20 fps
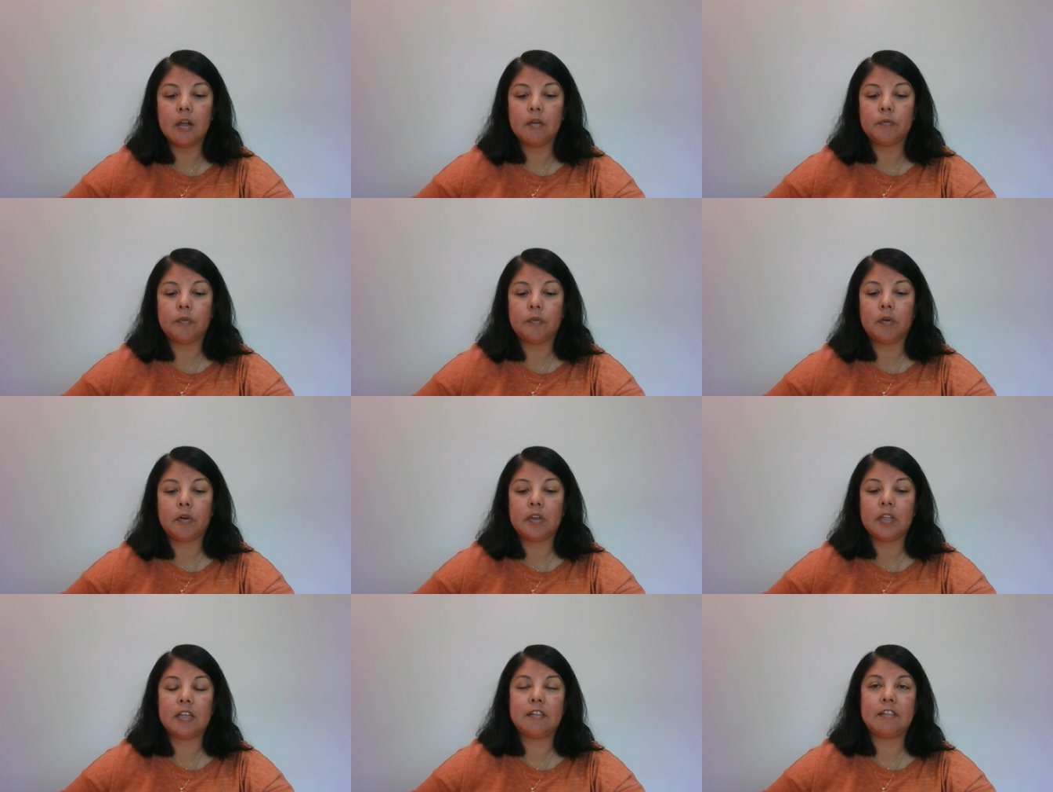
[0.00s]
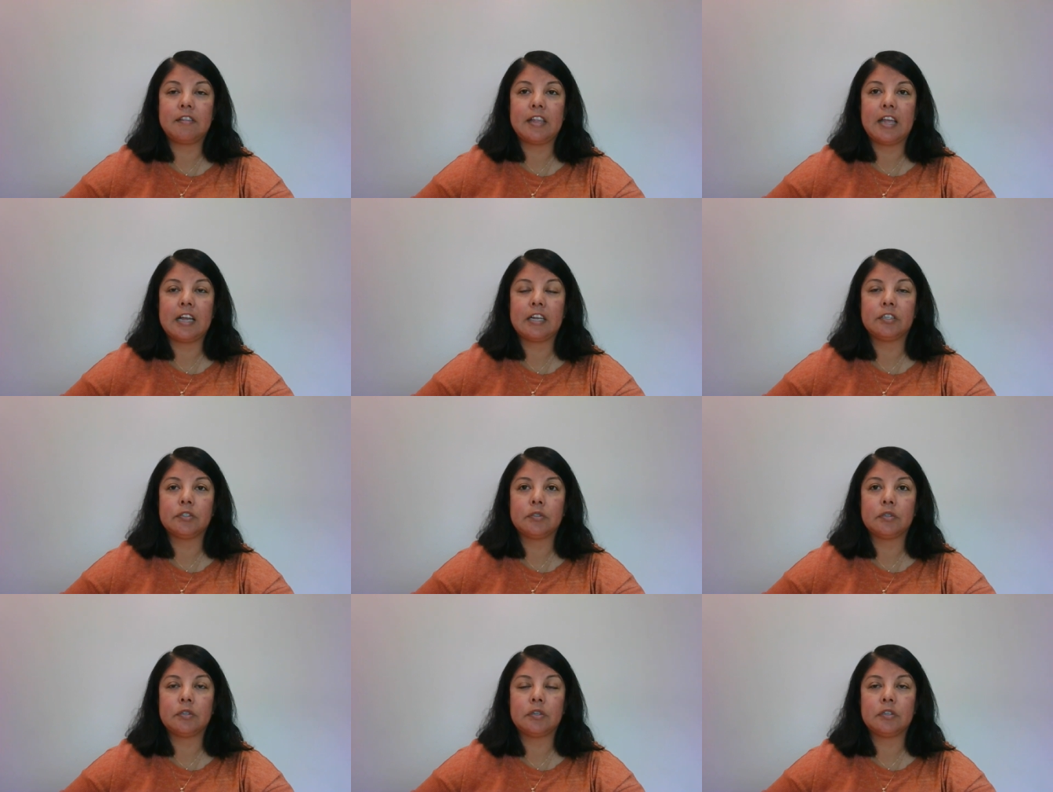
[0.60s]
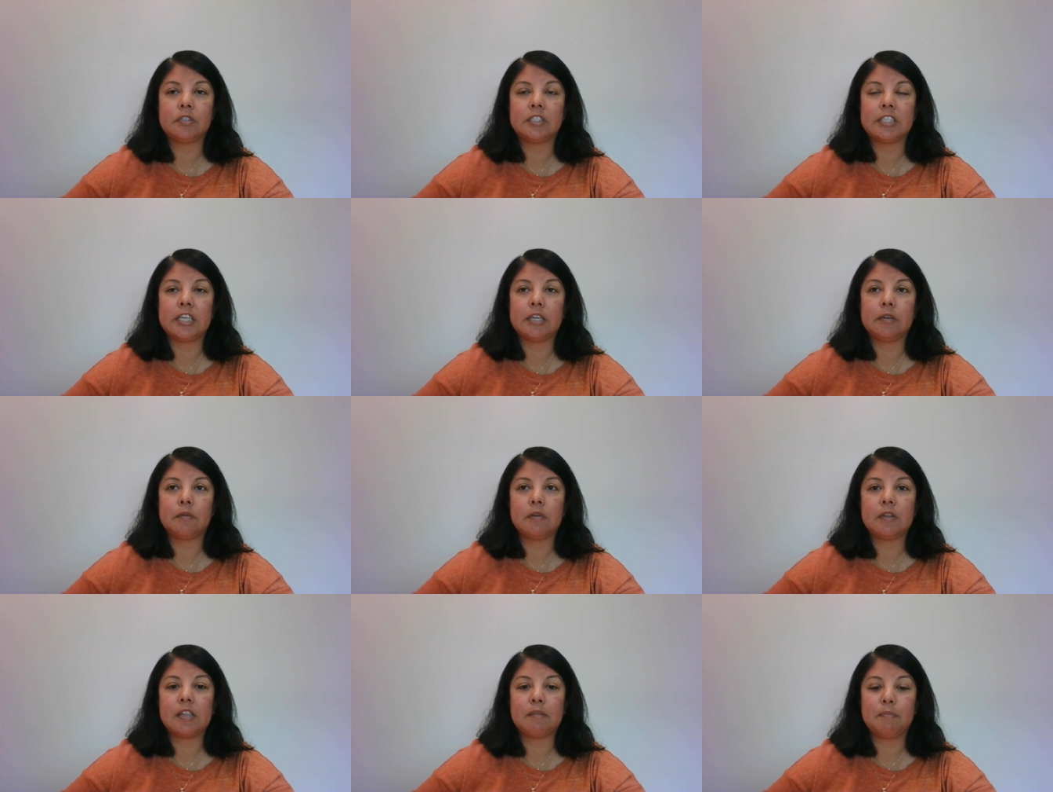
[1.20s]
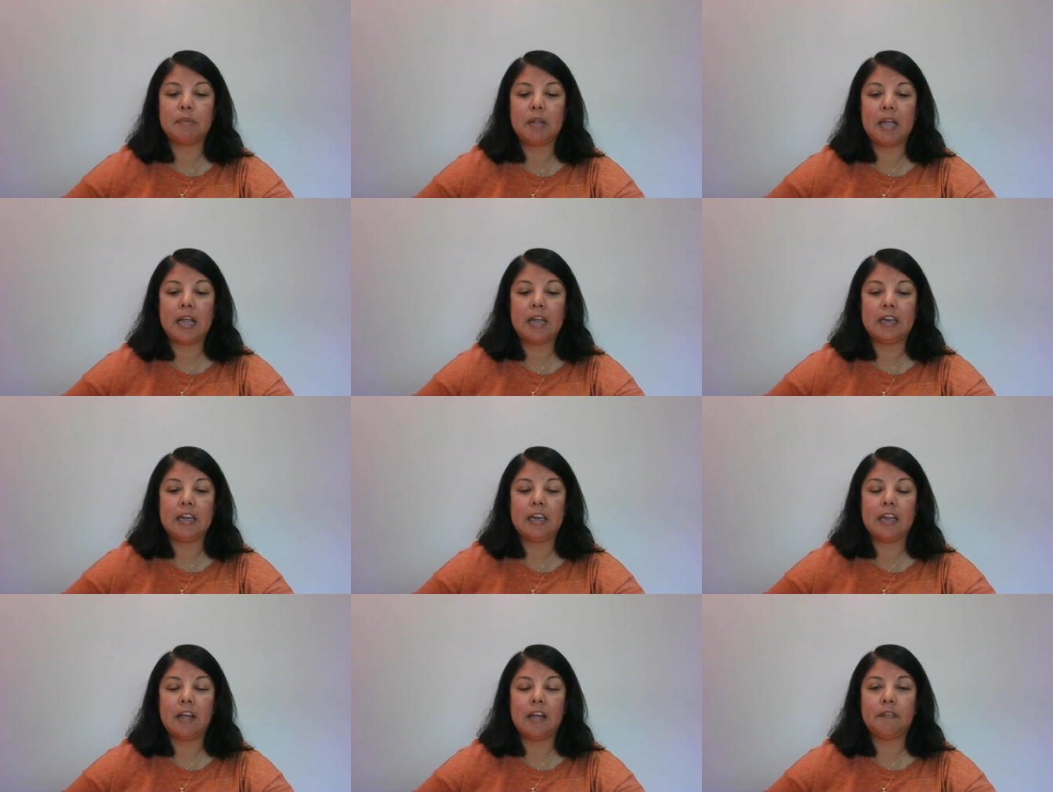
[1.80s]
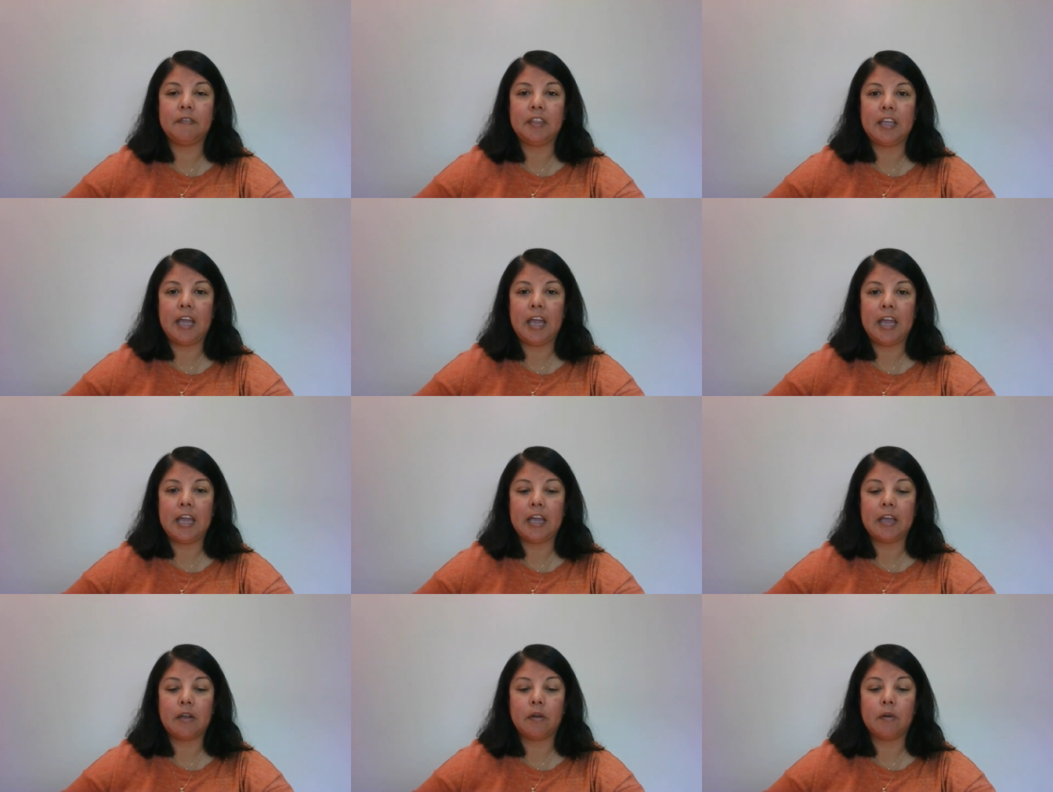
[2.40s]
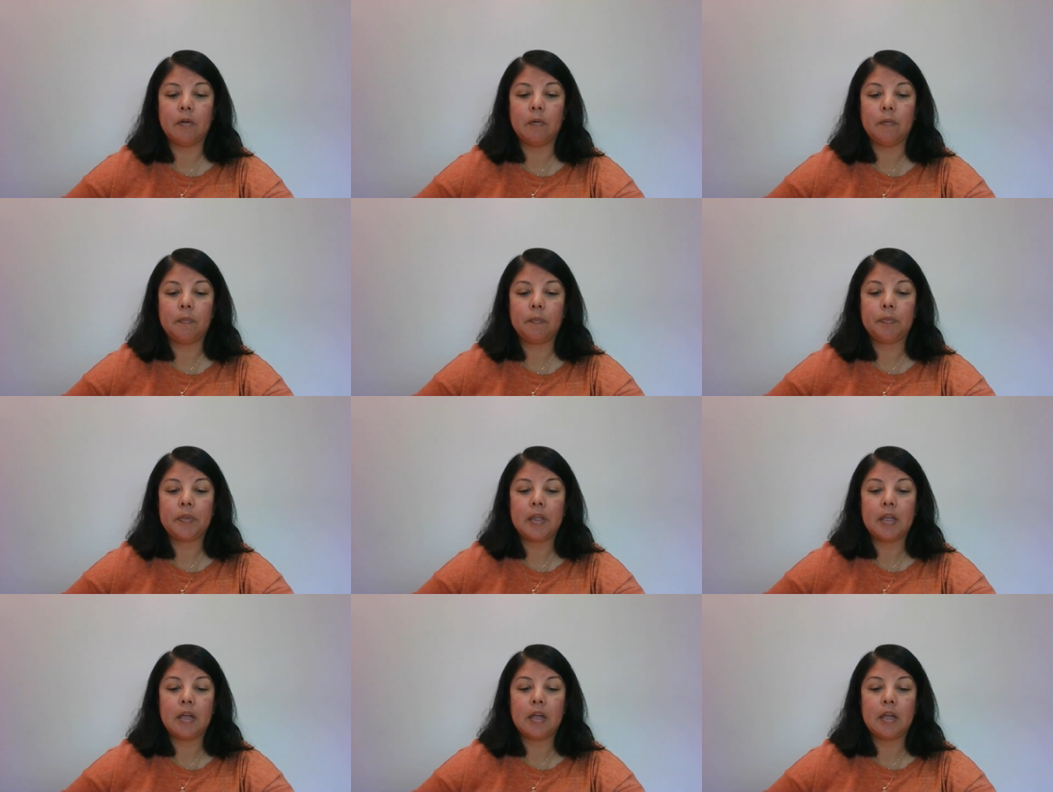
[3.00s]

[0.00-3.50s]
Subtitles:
For the sagittal sequence planning of the ankle,